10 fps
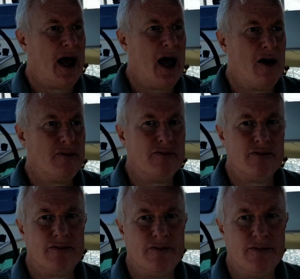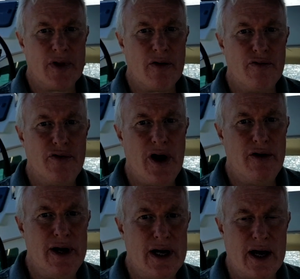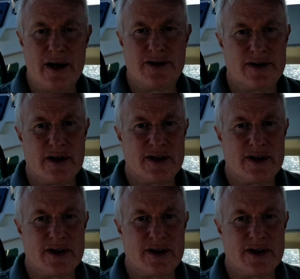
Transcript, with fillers: Um, very nice